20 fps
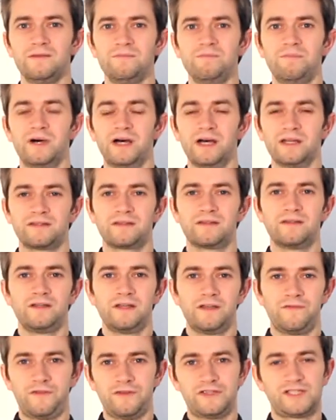But
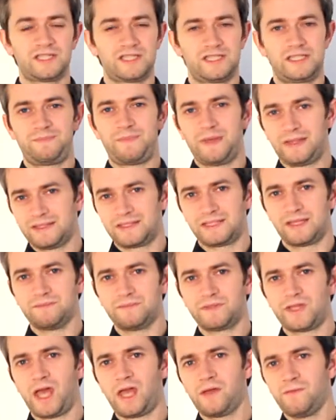if you just spend some
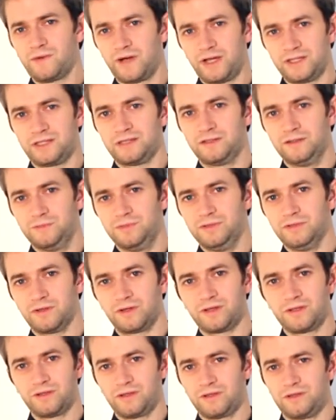time writing the
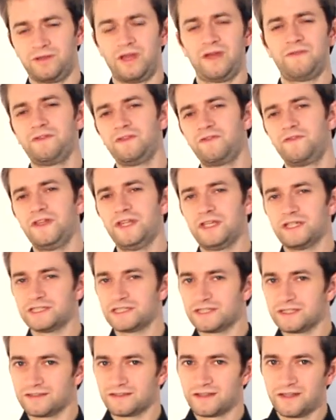book, you haven't
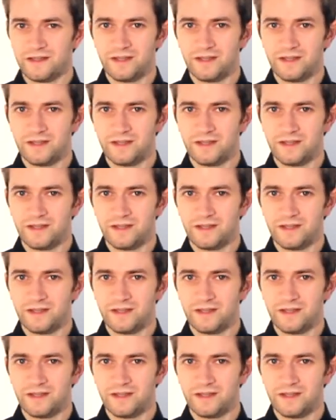finished it.